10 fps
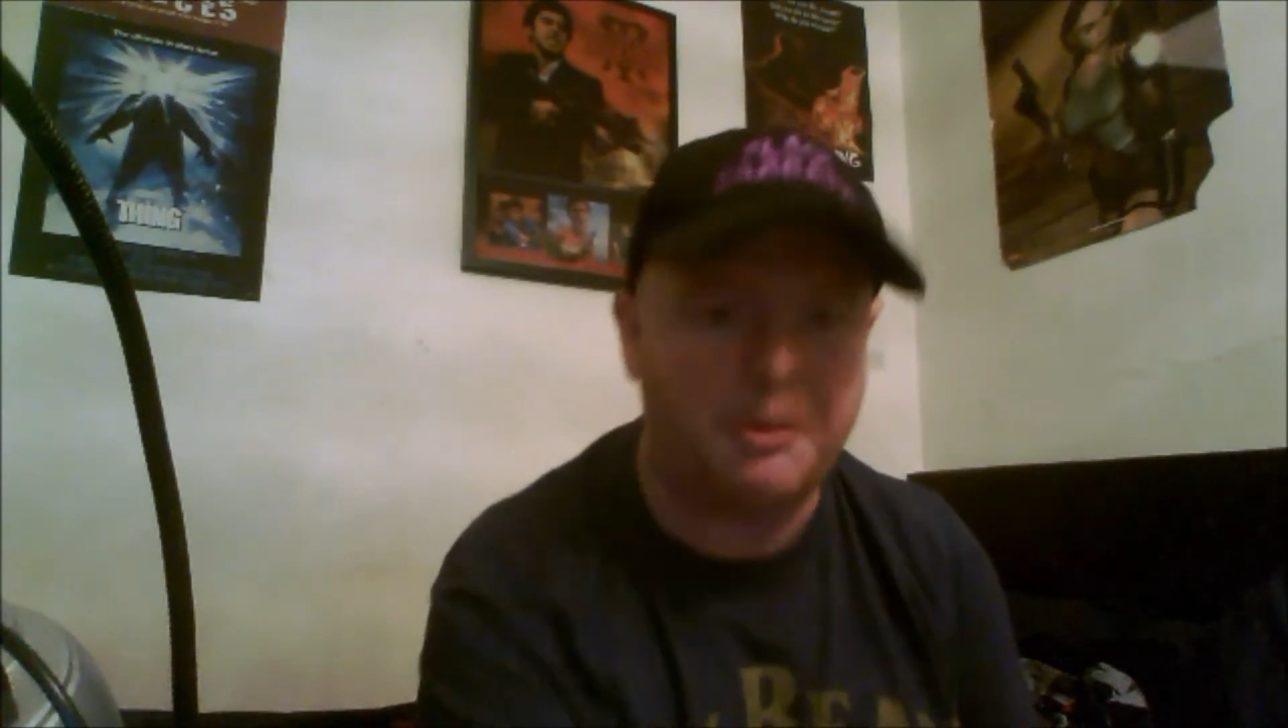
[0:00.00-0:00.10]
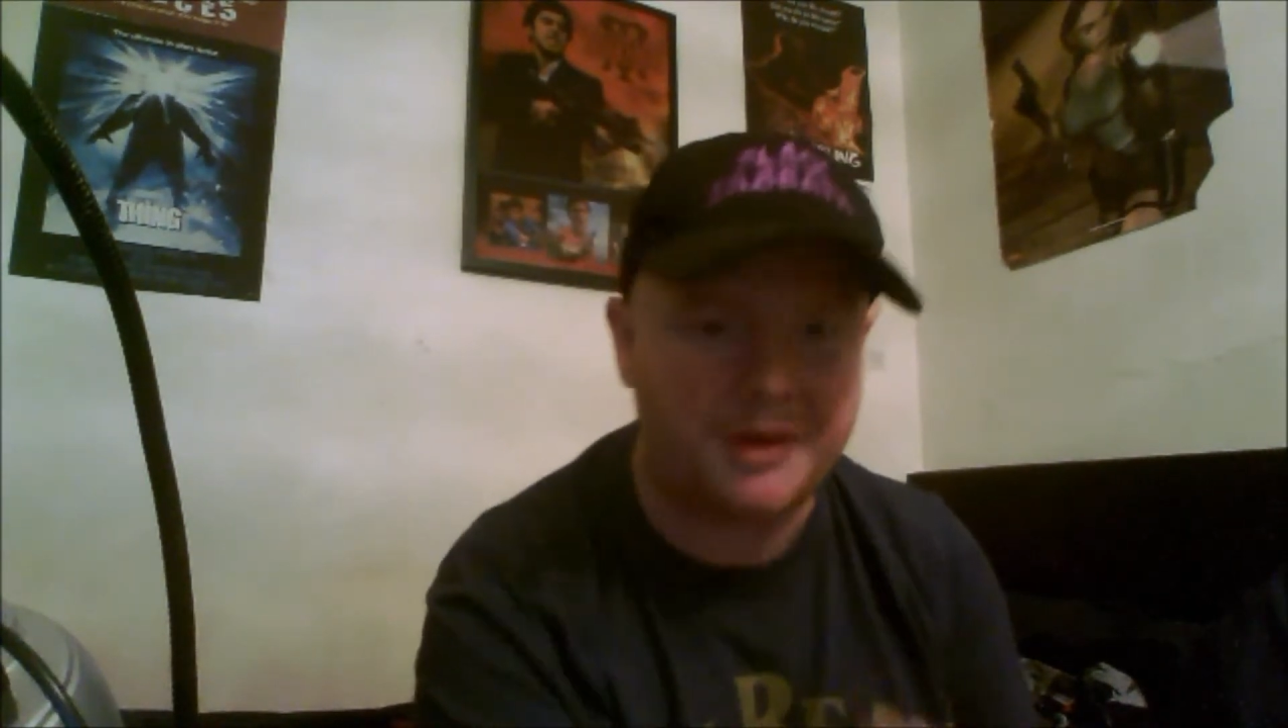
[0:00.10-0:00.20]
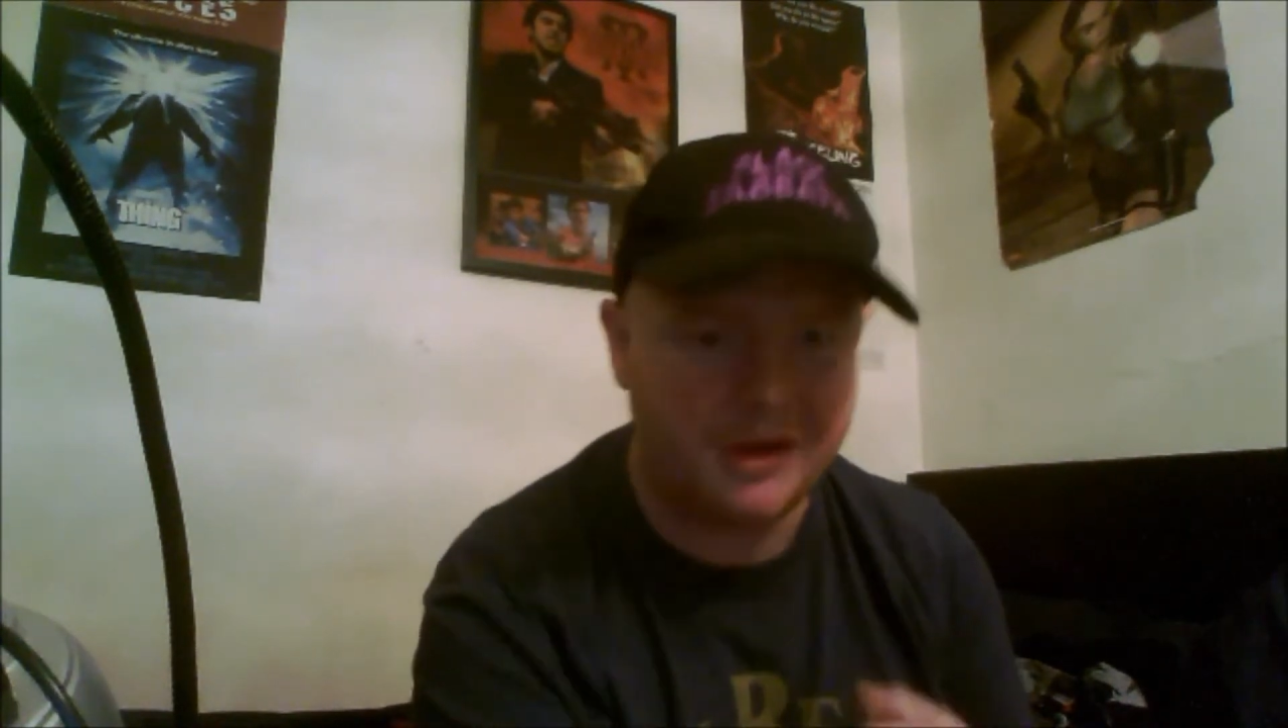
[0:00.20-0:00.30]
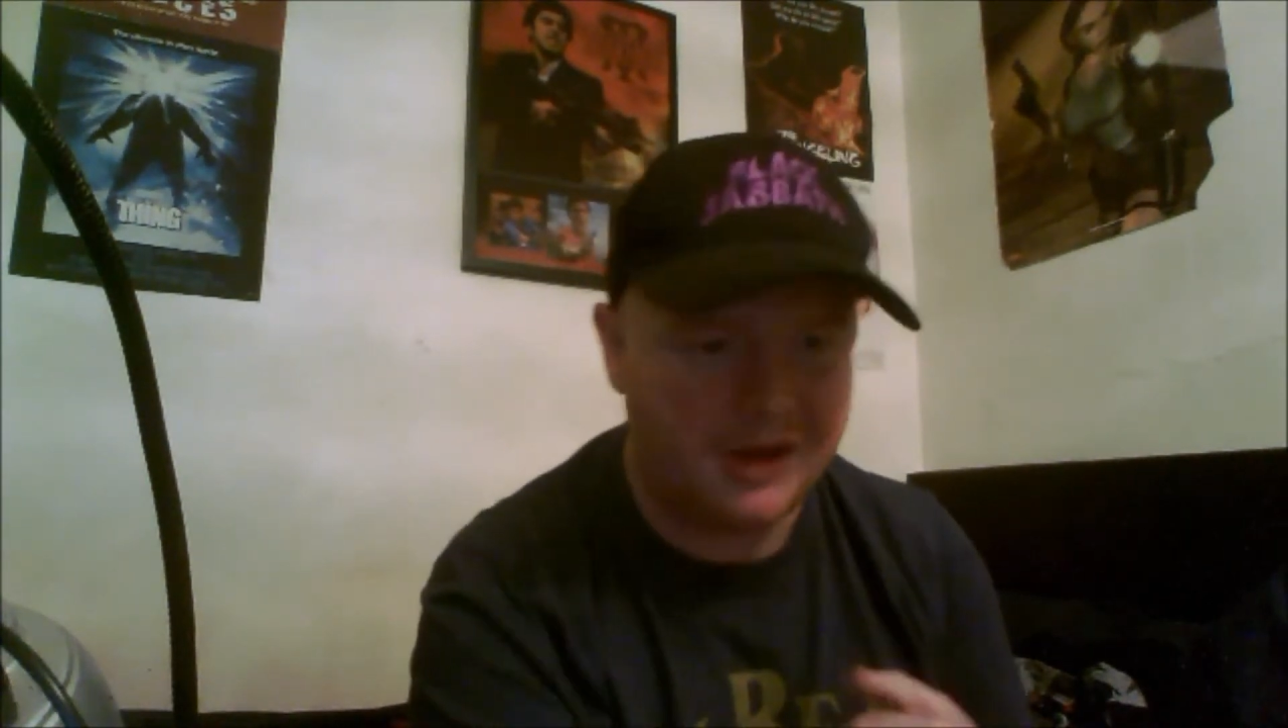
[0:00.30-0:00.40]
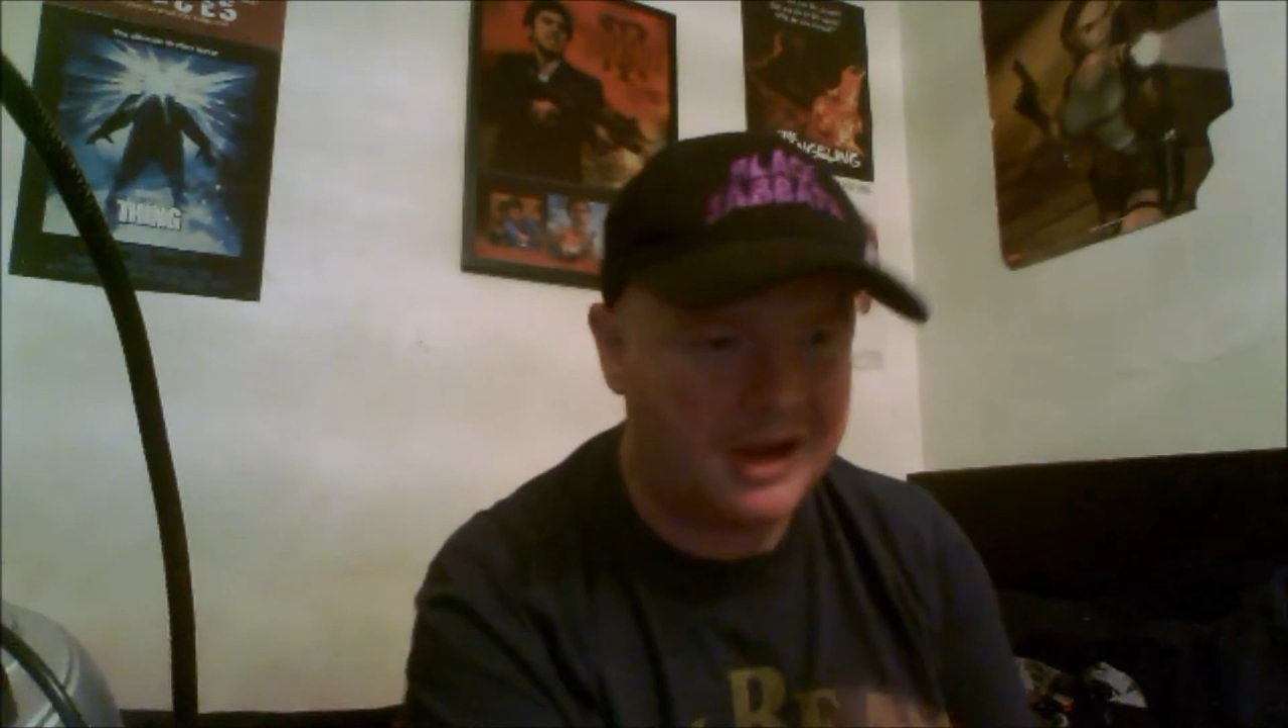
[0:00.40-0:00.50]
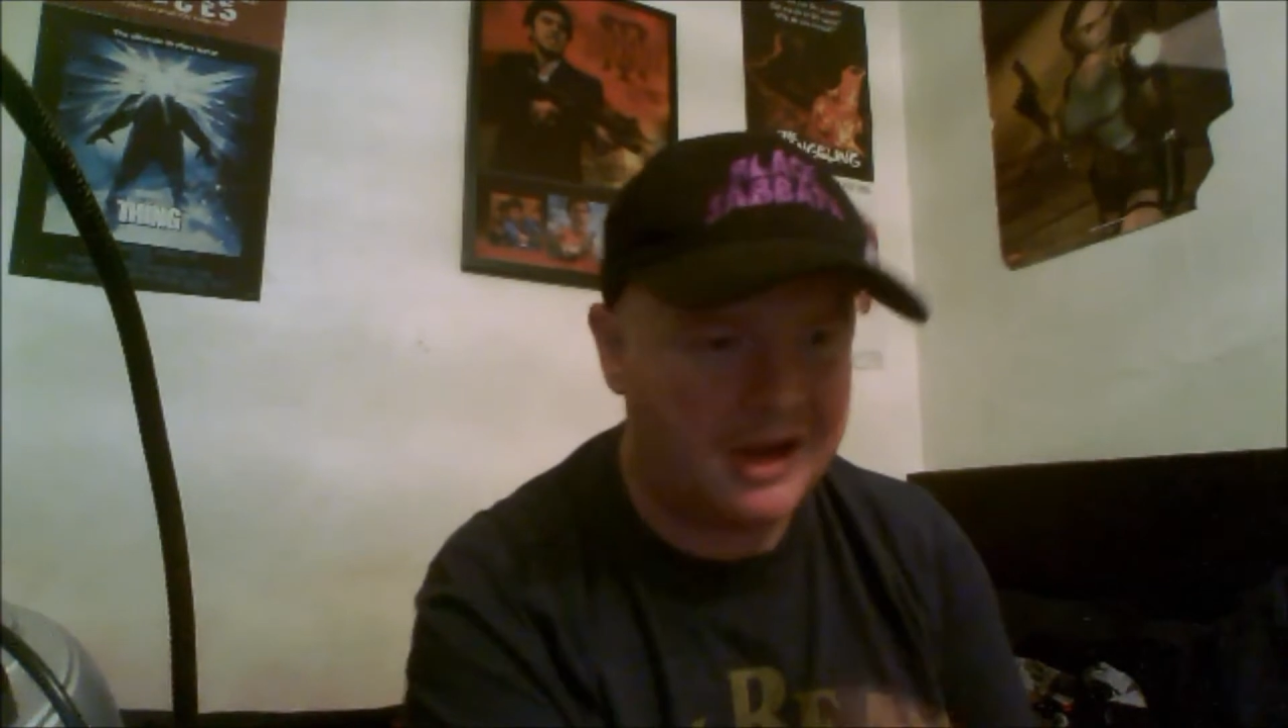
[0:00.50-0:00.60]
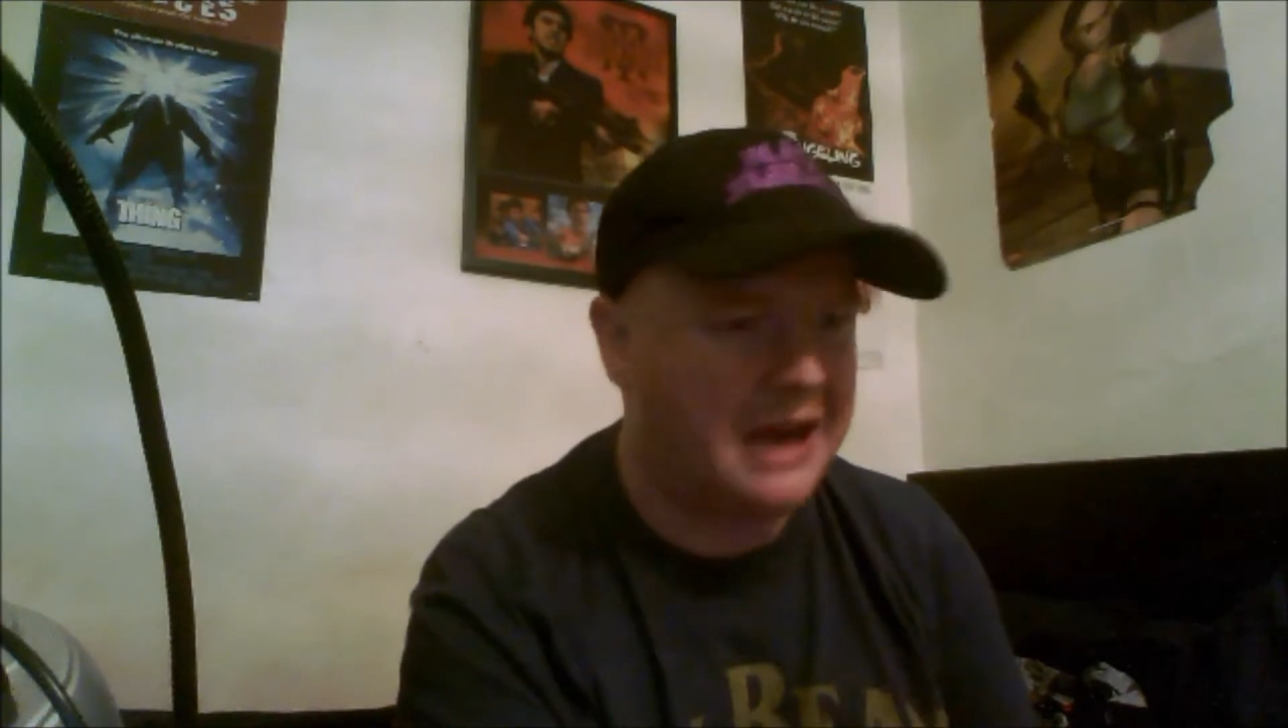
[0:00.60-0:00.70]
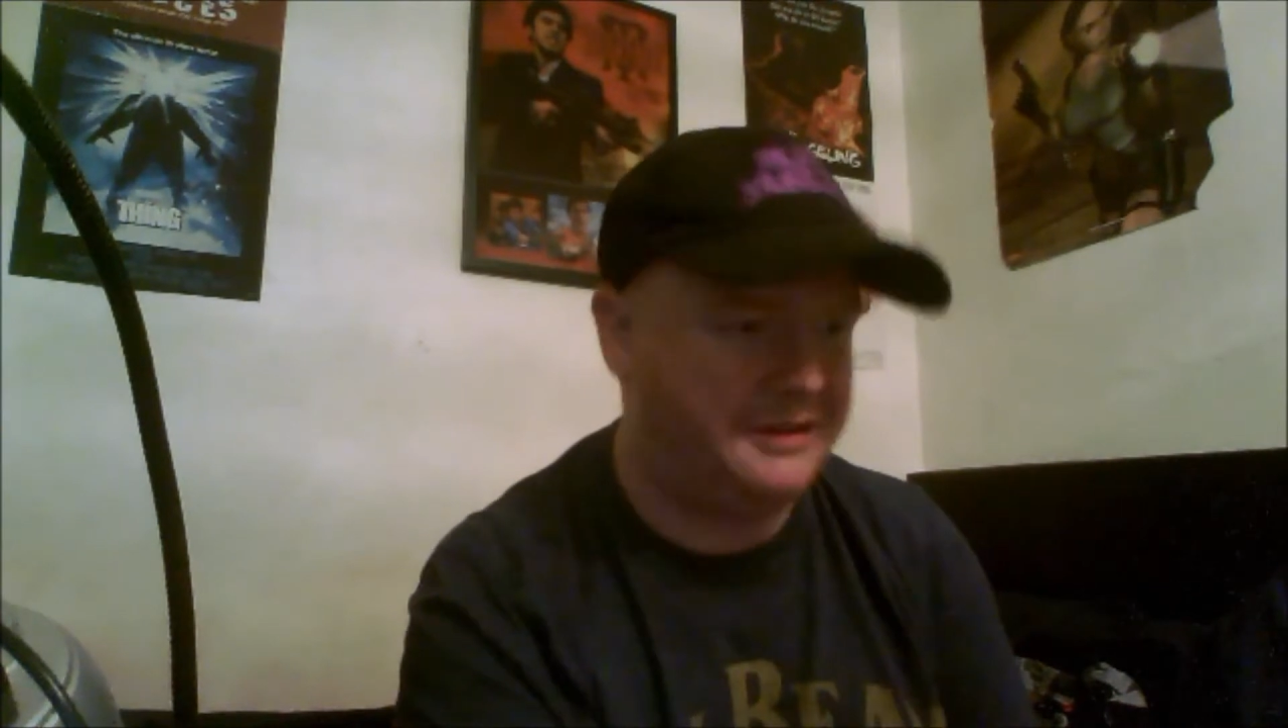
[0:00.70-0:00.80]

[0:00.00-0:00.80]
shit up.